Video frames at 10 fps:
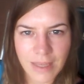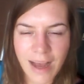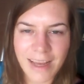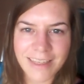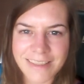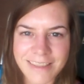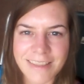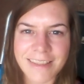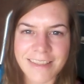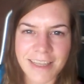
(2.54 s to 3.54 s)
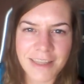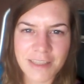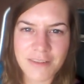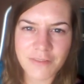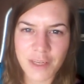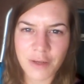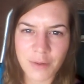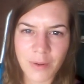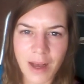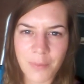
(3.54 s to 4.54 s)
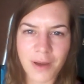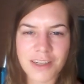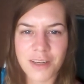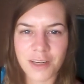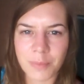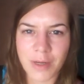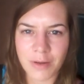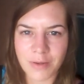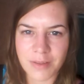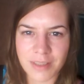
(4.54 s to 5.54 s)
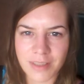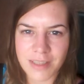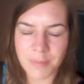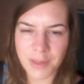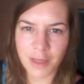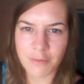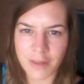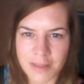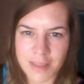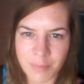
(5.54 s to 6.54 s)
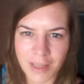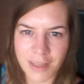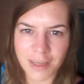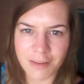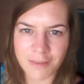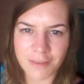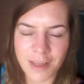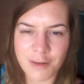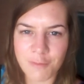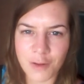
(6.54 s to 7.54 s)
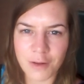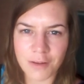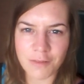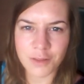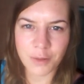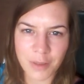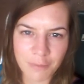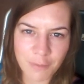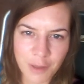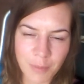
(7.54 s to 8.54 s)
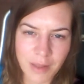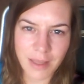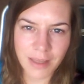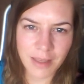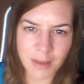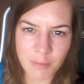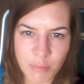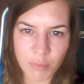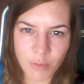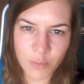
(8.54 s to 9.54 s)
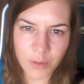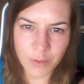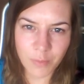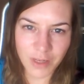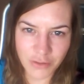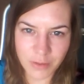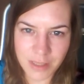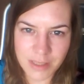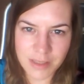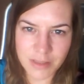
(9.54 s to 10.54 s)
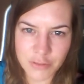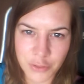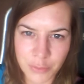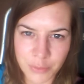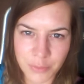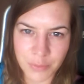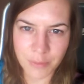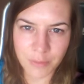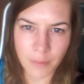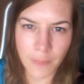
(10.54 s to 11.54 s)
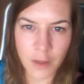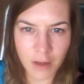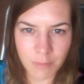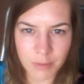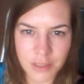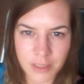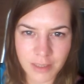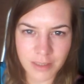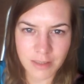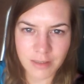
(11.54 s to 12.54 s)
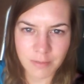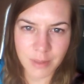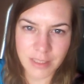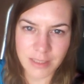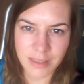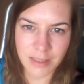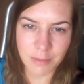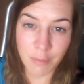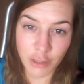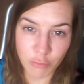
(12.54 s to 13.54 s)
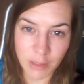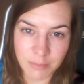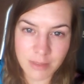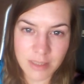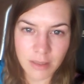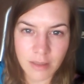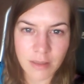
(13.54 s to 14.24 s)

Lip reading: Hi. In this video, I want to talk about something I faced in my life that involved going from a broke waitress to accomplishing basically my dreams.